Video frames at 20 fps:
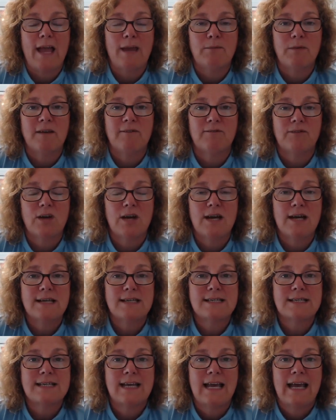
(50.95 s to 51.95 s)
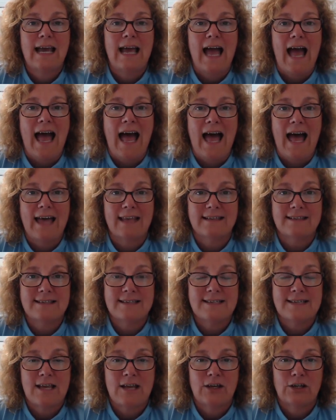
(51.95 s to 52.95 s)
But first,
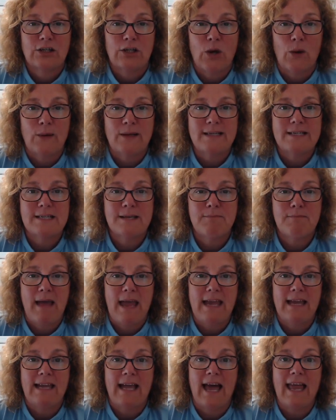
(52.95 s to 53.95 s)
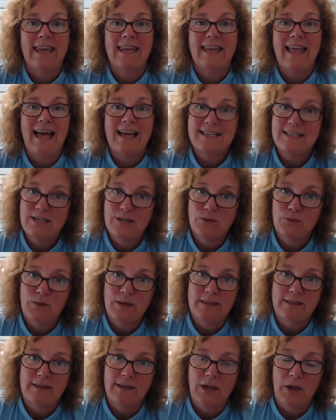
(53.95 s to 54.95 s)
Anne's going to make a ladder
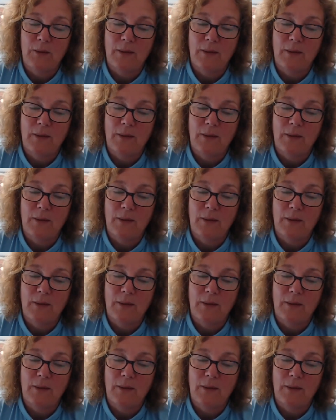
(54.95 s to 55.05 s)
with you.